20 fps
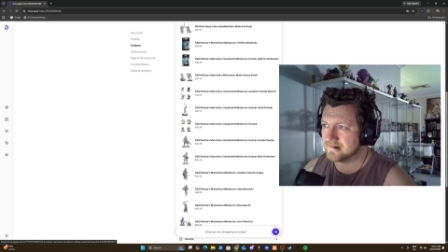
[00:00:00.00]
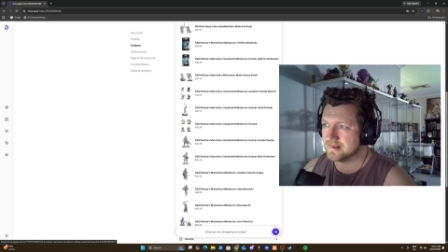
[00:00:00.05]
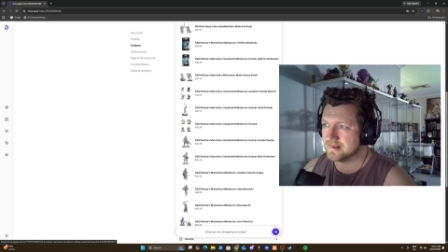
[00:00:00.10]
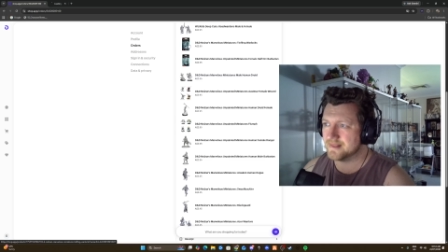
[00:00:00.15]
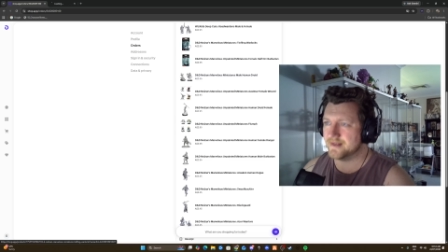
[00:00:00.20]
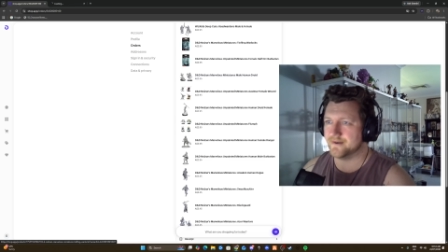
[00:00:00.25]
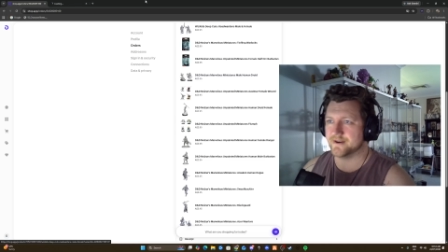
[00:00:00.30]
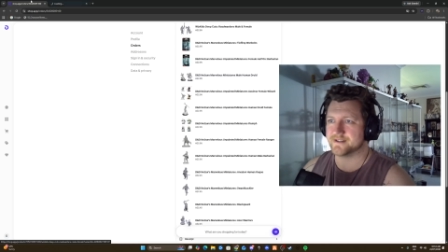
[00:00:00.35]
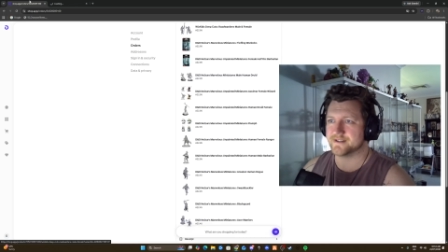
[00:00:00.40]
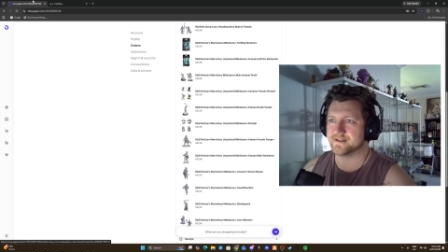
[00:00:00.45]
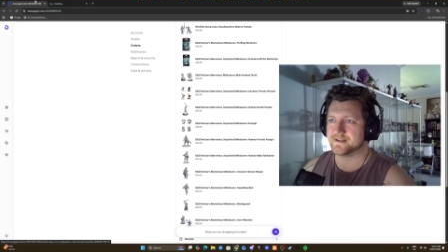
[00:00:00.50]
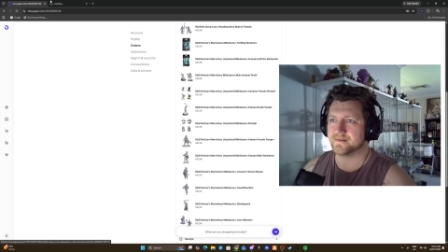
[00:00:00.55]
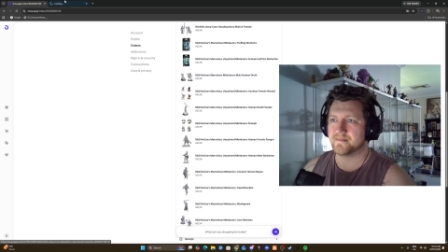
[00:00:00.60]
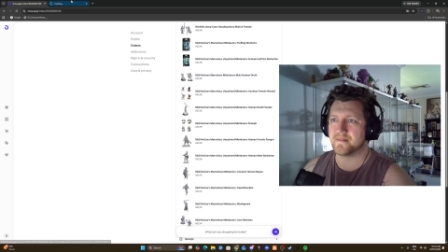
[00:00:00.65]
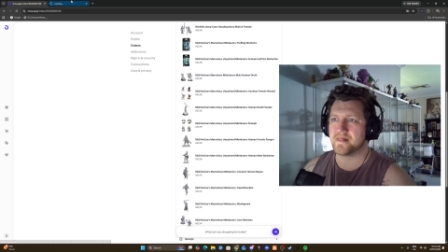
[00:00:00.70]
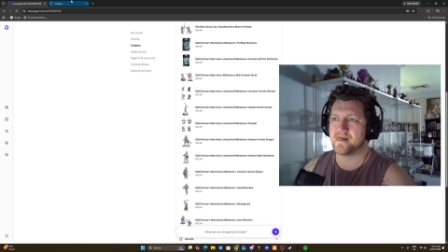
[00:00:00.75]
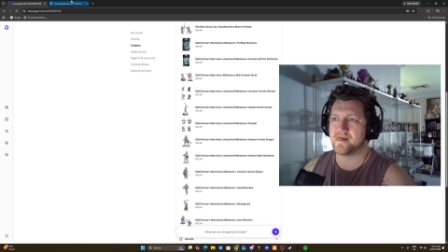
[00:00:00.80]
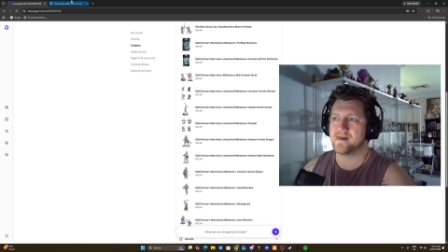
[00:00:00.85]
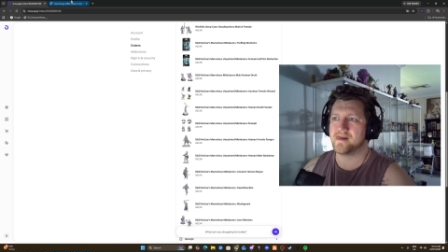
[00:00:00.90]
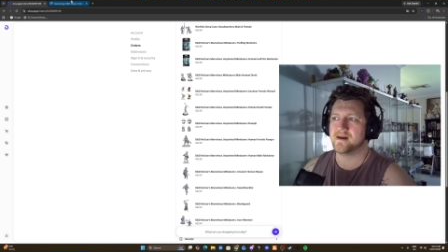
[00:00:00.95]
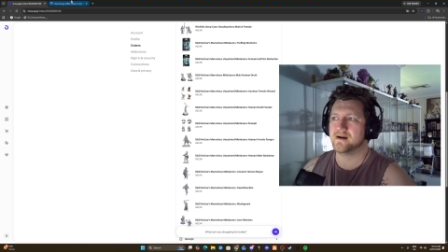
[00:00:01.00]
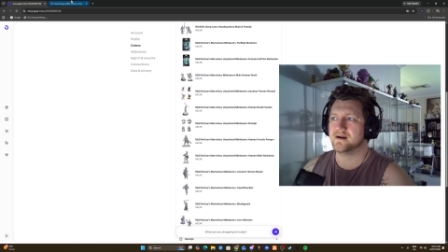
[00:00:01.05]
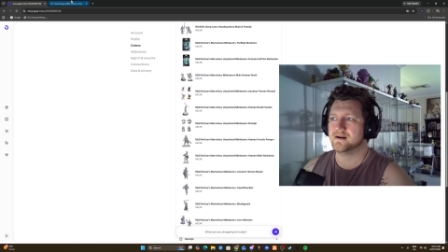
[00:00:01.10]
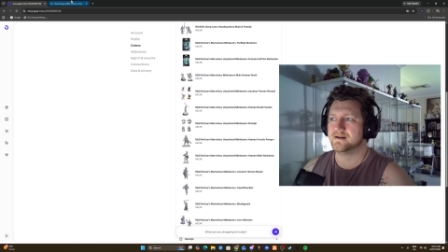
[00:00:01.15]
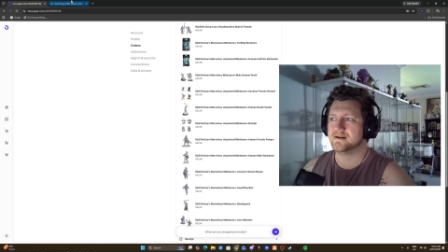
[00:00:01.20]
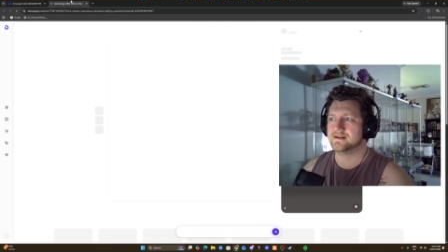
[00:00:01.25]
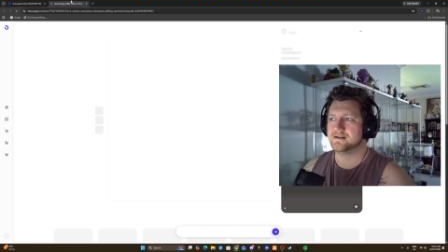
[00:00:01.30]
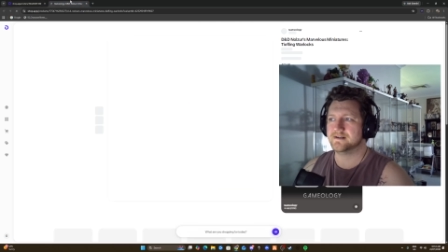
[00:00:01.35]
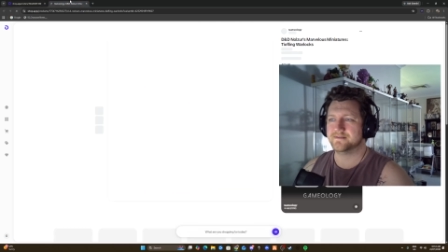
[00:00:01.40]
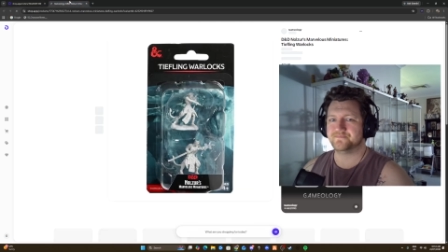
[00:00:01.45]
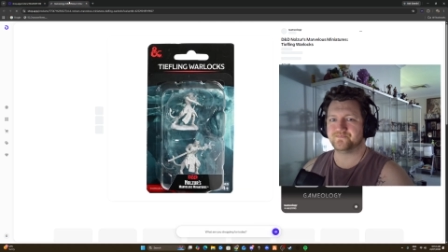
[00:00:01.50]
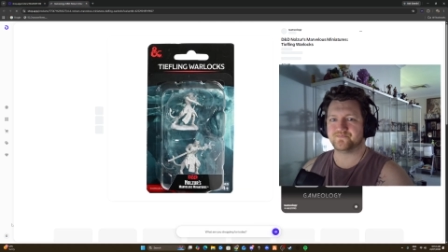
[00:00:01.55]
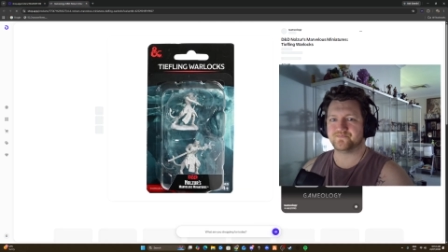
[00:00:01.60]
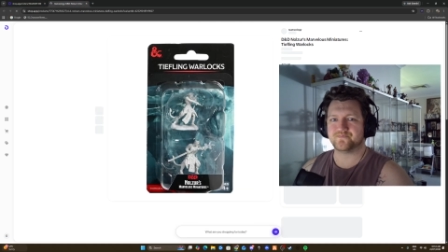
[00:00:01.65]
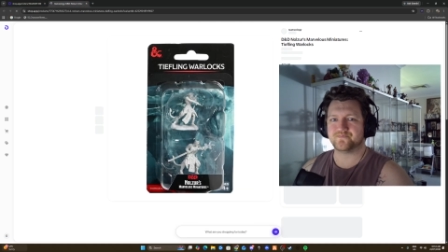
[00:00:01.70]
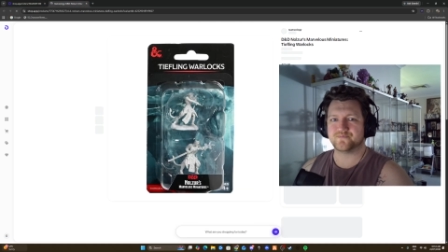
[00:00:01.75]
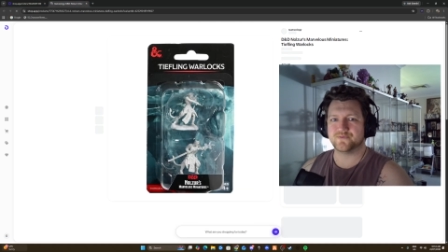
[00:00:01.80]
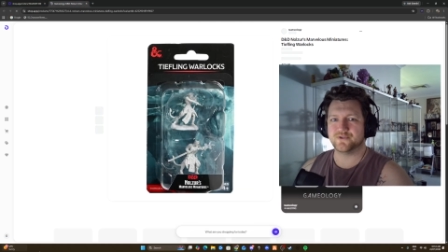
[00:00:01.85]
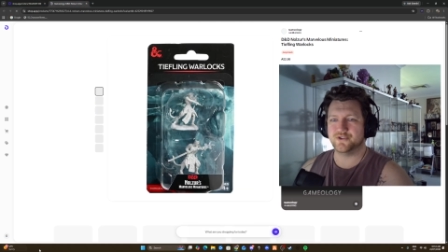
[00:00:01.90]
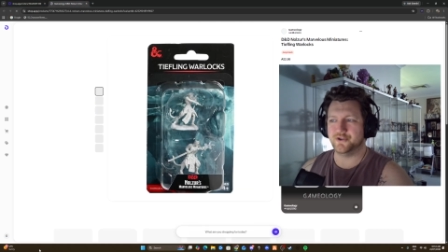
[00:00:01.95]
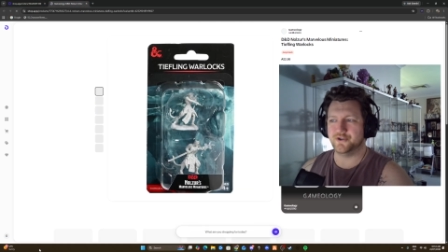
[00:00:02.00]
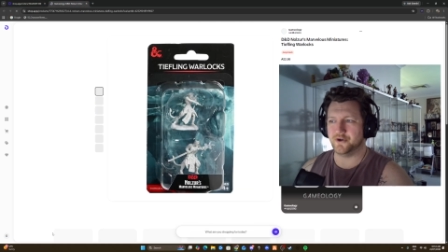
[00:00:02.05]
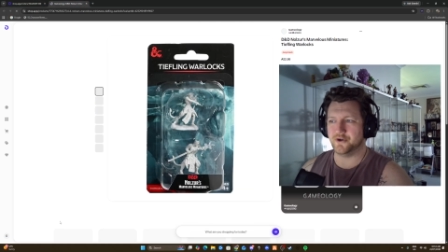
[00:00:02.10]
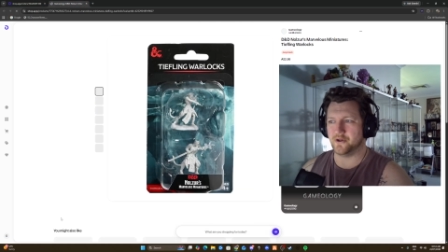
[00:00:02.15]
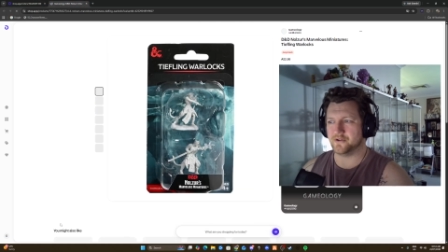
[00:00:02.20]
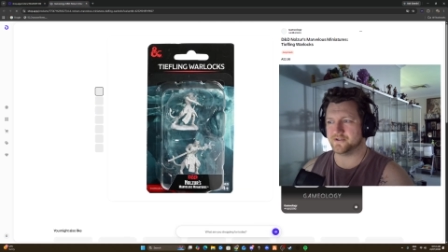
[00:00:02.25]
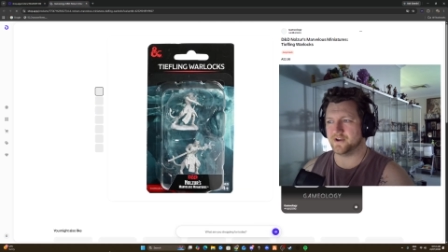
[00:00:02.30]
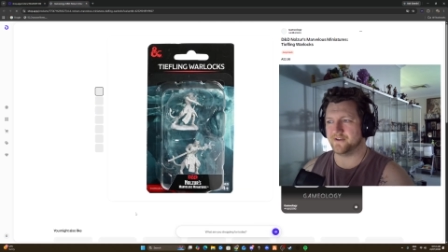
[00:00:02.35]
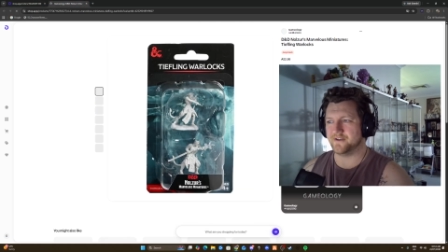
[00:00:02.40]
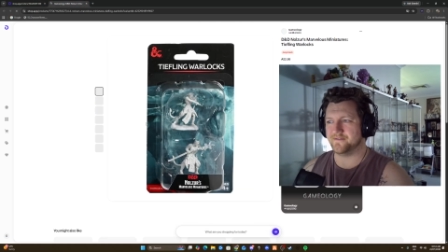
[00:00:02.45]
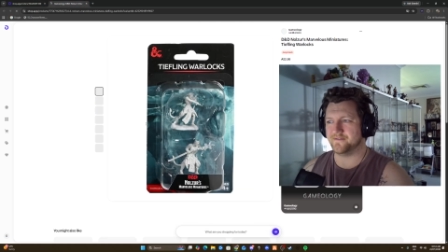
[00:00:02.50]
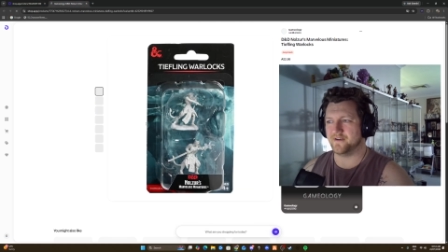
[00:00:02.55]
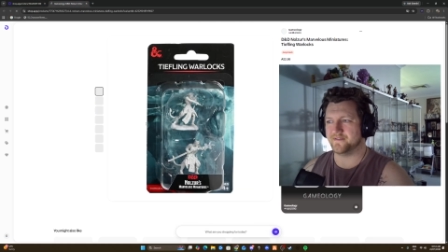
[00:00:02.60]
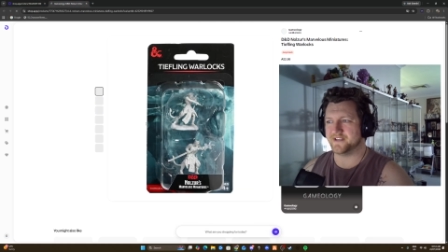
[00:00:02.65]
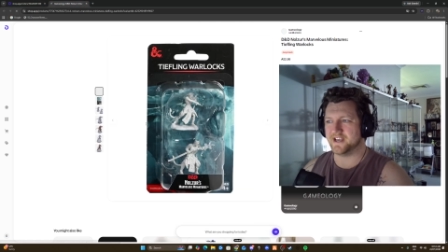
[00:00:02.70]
There it is. $2.95